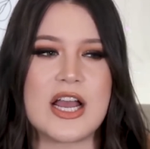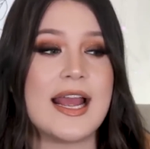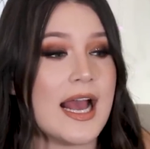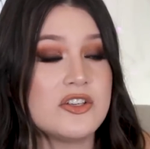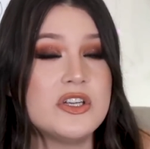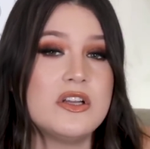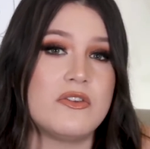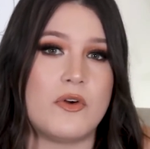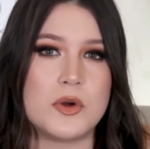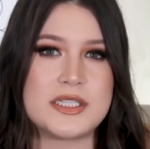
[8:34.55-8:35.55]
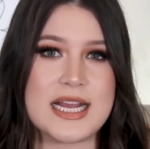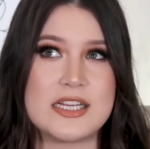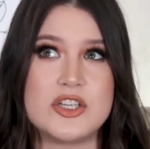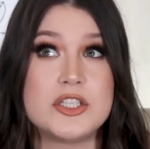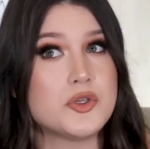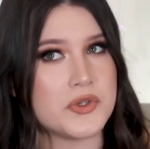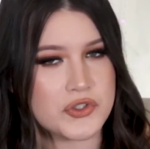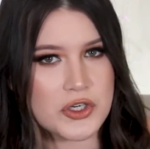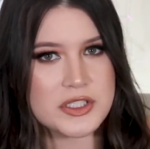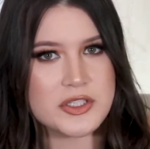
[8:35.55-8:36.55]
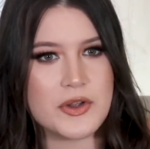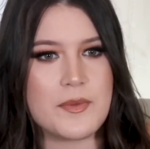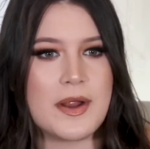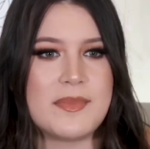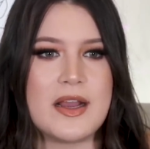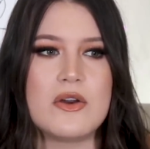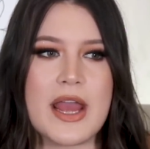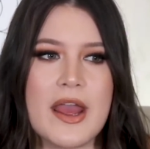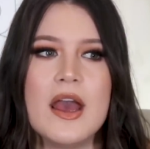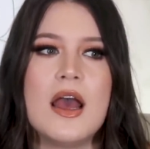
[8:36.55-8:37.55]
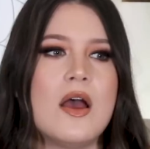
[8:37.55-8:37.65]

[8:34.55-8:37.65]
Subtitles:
I actually look forward to aging to a certain degree where I'm like, okay,